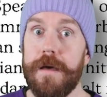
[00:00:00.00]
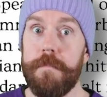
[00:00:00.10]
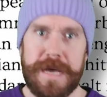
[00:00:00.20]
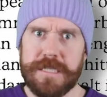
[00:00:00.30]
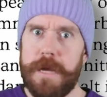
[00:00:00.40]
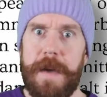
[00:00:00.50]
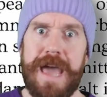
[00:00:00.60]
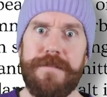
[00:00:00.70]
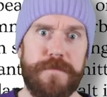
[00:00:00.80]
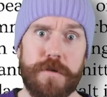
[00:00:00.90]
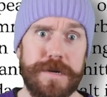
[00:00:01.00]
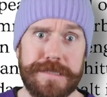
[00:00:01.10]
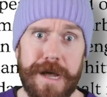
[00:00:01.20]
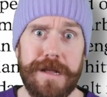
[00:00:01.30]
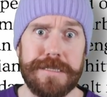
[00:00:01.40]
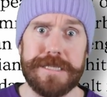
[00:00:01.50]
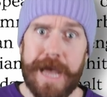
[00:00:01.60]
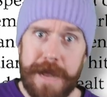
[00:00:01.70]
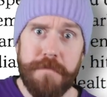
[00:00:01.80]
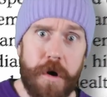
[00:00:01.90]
Because you paid for results, and